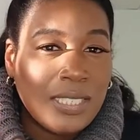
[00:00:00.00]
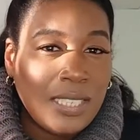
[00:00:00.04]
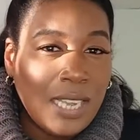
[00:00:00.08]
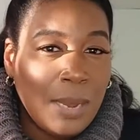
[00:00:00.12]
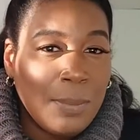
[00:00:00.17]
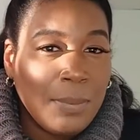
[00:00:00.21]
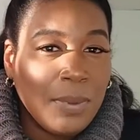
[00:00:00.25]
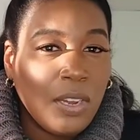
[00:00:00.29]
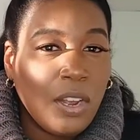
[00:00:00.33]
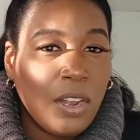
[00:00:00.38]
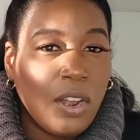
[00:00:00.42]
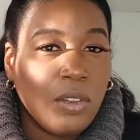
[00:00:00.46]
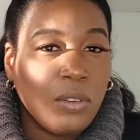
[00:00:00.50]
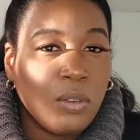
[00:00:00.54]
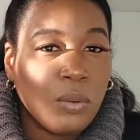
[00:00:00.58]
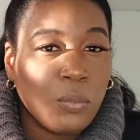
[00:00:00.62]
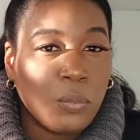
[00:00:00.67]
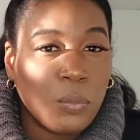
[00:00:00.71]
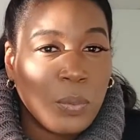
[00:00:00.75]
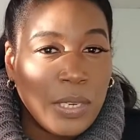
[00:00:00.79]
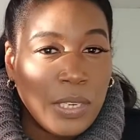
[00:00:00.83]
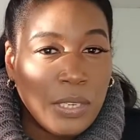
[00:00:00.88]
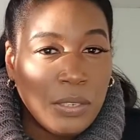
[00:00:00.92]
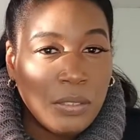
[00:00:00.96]
same color
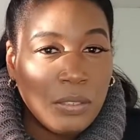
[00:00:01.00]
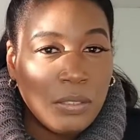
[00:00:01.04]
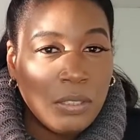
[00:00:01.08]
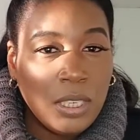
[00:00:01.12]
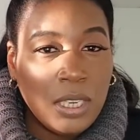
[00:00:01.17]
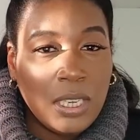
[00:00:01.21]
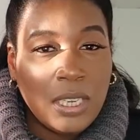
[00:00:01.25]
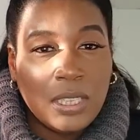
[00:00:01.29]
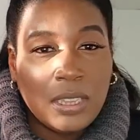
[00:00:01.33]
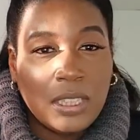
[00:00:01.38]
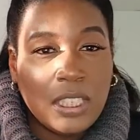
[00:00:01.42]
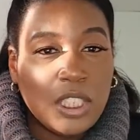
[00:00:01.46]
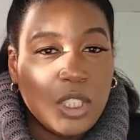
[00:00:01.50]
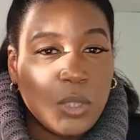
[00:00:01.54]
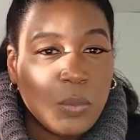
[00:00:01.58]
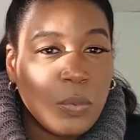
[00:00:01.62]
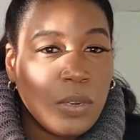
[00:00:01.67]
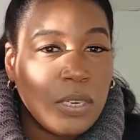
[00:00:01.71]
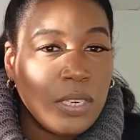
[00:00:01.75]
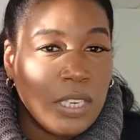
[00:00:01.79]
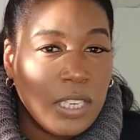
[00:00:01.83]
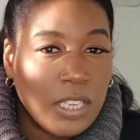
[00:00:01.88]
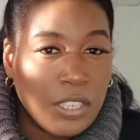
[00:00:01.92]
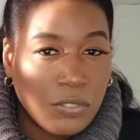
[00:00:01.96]
wheel. This
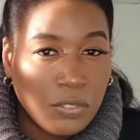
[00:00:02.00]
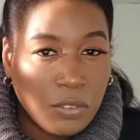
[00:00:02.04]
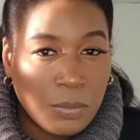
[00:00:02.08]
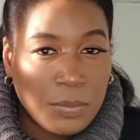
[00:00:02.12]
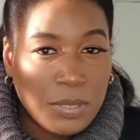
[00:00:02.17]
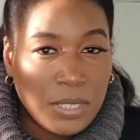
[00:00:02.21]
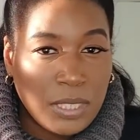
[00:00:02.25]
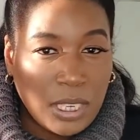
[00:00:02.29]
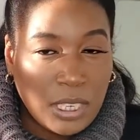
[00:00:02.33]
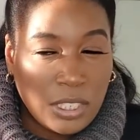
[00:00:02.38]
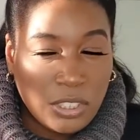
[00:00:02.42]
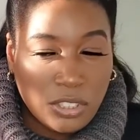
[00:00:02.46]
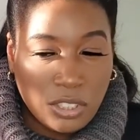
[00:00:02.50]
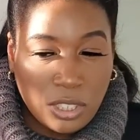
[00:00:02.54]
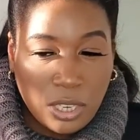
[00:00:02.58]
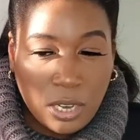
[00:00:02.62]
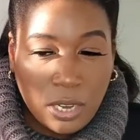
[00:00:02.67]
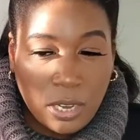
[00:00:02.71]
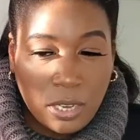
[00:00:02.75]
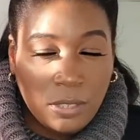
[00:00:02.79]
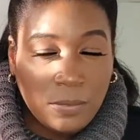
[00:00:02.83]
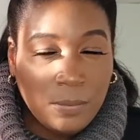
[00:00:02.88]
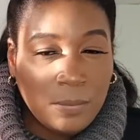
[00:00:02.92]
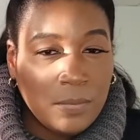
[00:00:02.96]
one is from St.
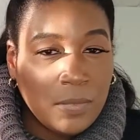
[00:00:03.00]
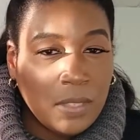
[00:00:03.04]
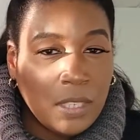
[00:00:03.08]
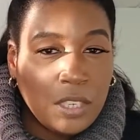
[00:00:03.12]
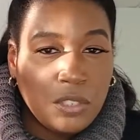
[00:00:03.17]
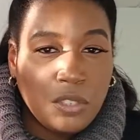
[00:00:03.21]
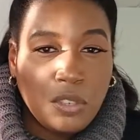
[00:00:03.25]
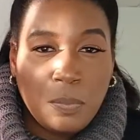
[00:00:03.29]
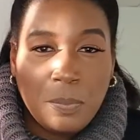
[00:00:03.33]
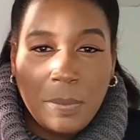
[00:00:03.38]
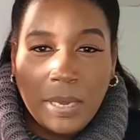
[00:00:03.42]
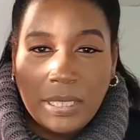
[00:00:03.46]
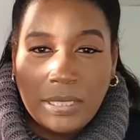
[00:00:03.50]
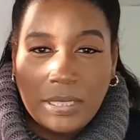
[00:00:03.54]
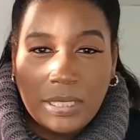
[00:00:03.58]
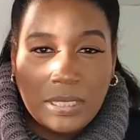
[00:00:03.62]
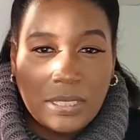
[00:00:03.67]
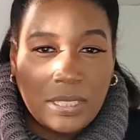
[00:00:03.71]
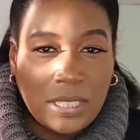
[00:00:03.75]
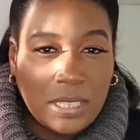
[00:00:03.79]
John. You mix it